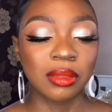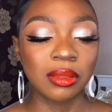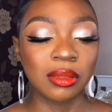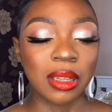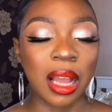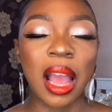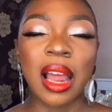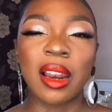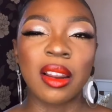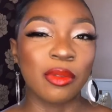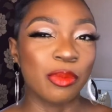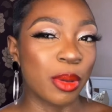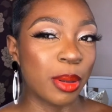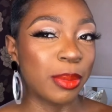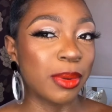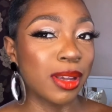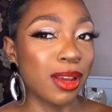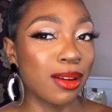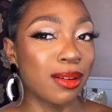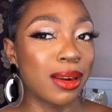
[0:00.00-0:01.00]
I love
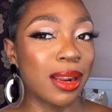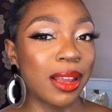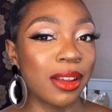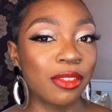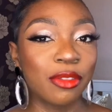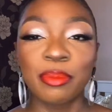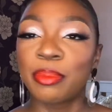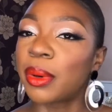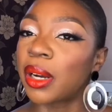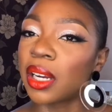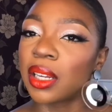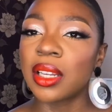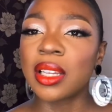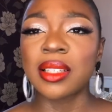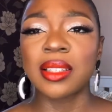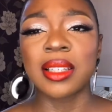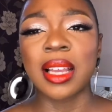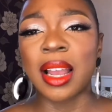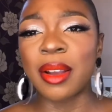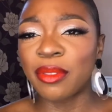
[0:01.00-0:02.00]
baby girl life, but
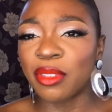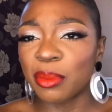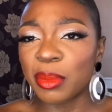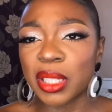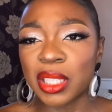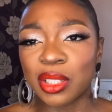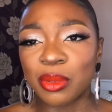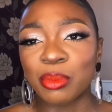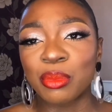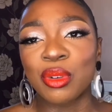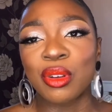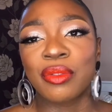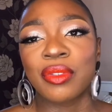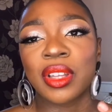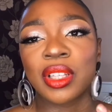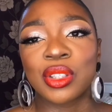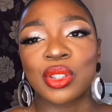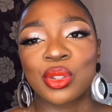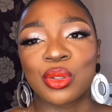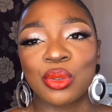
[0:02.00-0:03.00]
it's time for me to move
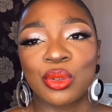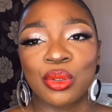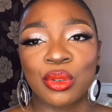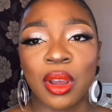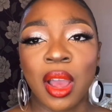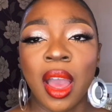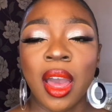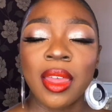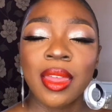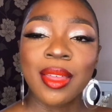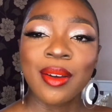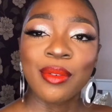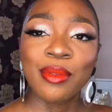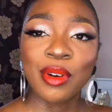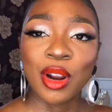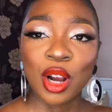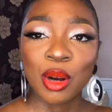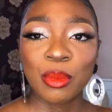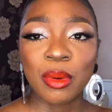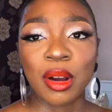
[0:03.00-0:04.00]
into the
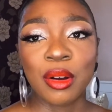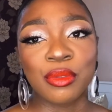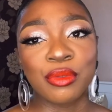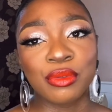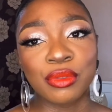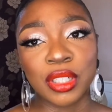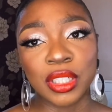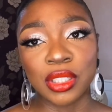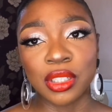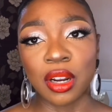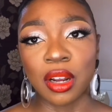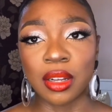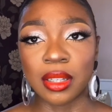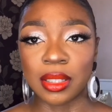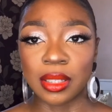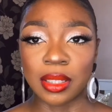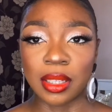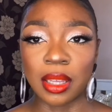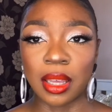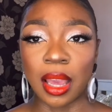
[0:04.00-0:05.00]
realm of rich
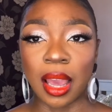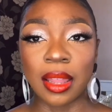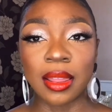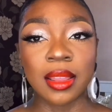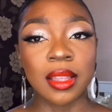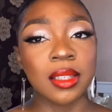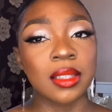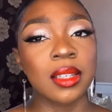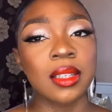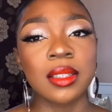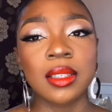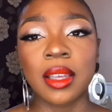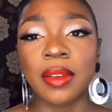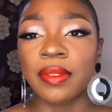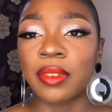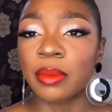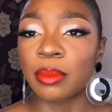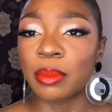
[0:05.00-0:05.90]
auntie, and this is giving